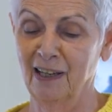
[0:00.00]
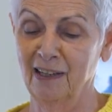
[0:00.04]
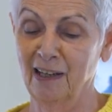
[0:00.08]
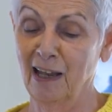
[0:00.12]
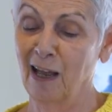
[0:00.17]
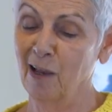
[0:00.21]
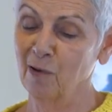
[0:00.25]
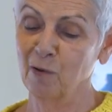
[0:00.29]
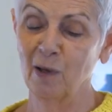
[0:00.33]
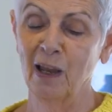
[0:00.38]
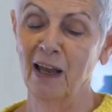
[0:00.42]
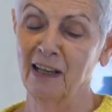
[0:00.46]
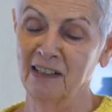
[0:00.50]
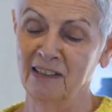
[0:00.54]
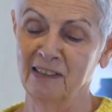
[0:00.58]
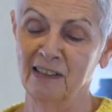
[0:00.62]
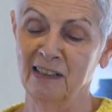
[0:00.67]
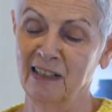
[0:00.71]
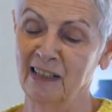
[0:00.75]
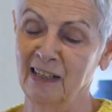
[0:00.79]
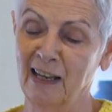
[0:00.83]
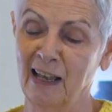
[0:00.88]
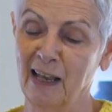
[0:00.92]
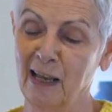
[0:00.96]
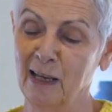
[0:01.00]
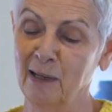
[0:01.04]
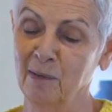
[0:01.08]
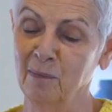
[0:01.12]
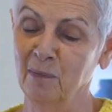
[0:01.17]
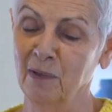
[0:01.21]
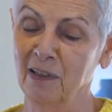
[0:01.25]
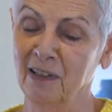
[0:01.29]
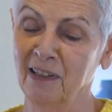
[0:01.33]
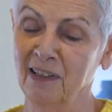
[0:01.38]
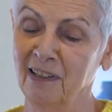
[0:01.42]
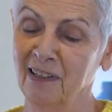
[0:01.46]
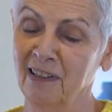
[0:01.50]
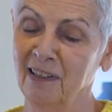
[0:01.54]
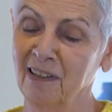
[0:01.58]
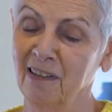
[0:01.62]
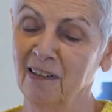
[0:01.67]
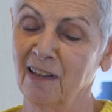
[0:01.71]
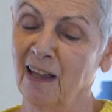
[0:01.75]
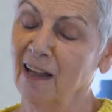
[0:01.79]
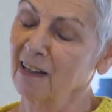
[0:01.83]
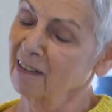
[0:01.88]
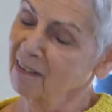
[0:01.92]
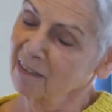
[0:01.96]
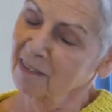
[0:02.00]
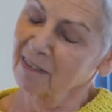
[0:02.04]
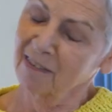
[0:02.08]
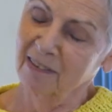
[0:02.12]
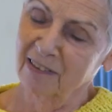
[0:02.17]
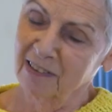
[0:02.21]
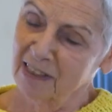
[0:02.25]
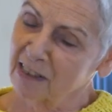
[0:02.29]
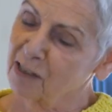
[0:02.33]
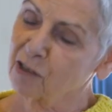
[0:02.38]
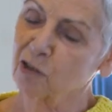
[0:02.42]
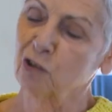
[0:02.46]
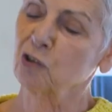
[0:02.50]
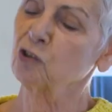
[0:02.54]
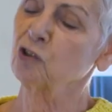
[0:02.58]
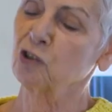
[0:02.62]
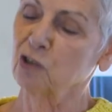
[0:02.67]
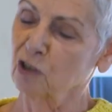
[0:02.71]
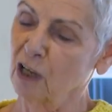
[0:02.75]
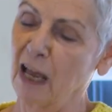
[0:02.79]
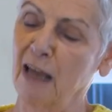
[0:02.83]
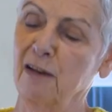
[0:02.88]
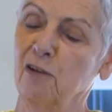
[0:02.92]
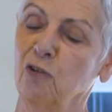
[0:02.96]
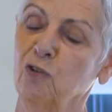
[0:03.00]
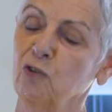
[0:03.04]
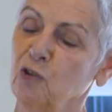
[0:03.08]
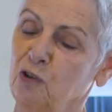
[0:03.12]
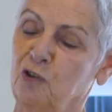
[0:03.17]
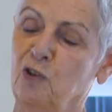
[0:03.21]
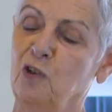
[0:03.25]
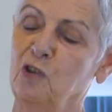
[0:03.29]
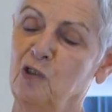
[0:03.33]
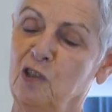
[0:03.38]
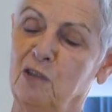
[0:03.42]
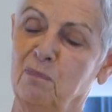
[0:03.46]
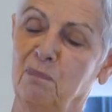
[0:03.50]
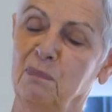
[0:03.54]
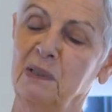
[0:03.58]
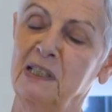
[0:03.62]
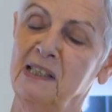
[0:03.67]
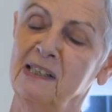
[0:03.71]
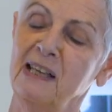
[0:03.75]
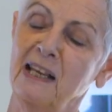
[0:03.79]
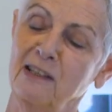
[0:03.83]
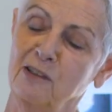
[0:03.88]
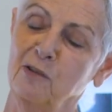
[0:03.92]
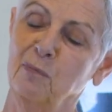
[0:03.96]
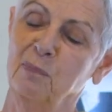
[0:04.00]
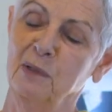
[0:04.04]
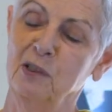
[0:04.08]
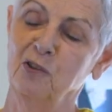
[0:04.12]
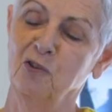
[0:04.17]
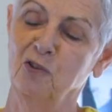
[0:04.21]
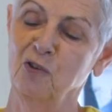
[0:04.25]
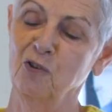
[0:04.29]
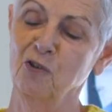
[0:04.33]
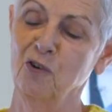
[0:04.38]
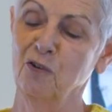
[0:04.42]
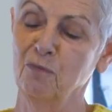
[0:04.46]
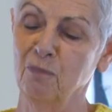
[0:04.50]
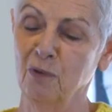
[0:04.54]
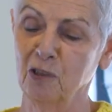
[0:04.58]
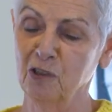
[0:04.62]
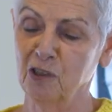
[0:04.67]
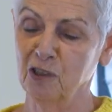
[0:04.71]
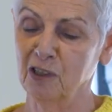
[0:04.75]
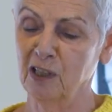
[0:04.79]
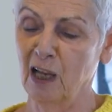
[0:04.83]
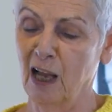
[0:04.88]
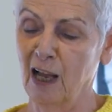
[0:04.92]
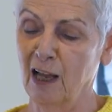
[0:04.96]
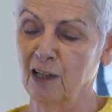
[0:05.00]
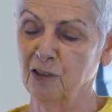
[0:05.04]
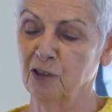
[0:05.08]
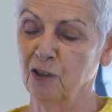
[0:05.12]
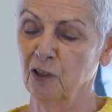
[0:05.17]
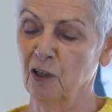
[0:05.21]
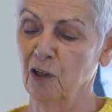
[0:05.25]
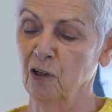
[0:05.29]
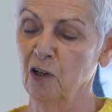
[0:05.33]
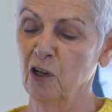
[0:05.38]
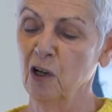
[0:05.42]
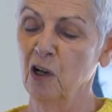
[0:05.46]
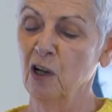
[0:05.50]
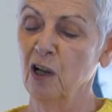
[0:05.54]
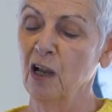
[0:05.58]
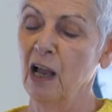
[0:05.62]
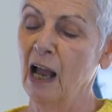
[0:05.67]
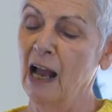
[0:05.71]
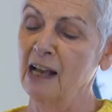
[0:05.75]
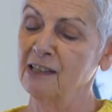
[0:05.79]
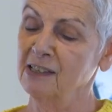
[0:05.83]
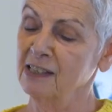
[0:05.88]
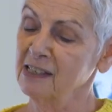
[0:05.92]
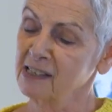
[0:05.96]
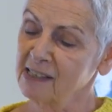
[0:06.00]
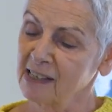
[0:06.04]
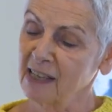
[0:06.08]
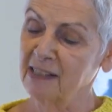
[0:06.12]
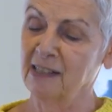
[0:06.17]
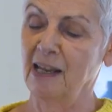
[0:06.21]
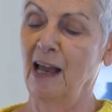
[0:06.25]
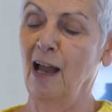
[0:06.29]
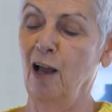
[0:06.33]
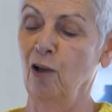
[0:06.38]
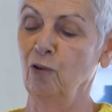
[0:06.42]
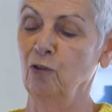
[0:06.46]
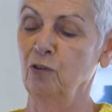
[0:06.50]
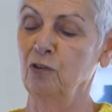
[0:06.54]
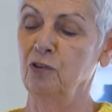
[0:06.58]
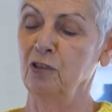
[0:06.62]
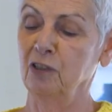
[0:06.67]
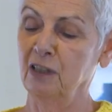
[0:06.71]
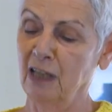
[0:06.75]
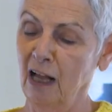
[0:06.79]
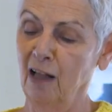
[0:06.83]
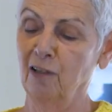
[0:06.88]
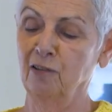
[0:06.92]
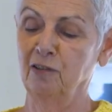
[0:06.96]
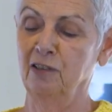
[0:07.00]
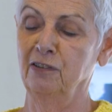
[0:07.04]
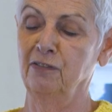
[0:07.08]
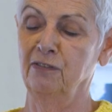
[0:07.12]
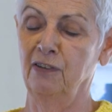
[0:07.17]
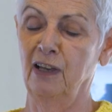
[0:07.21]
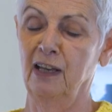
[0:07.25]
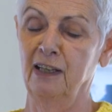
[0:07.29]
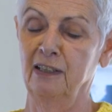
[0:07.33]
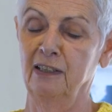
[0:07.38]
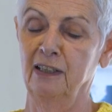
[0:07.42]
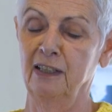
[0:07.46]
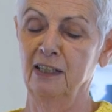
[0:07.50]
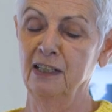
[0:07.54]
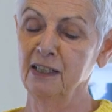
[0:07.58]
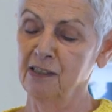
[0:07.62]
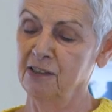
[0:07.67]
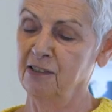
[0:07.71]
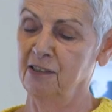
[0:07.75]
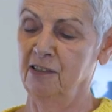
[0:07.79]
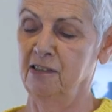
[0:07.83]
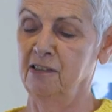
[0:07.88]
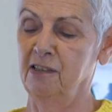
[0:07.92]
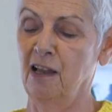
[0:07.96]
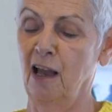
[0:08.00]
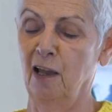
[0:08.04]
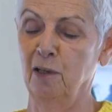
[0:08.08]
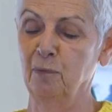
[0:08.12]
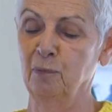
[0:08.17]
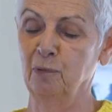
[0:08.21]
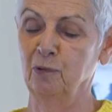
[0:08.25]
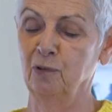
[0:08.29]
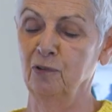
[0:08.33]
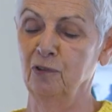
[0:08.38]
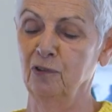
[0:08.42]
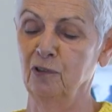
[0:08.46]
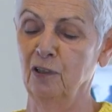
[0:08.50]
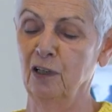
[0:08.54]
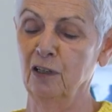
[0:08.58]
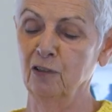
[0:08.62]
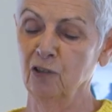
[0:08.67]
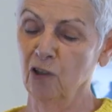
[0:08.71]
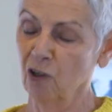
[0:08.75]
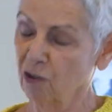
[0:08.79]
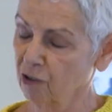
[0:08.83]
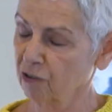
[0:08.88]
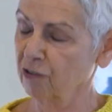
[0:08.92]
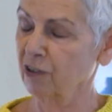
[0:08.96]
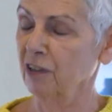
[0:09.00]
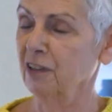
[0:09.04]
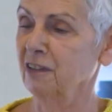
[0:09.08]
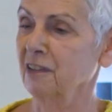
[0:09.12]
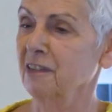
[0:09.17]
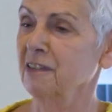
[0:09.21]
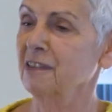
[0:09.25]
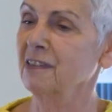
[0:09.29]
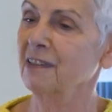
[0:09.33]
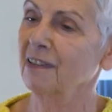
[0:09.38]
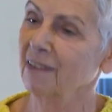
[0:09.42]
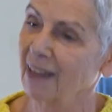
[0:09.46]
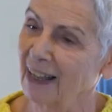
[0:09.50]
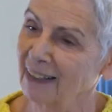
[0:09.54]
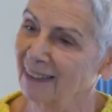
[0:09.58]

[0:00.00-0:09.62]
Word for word: And I would like to claim that this could said also be said to be true of Moscato as he set out to cultivate his disciples and congregants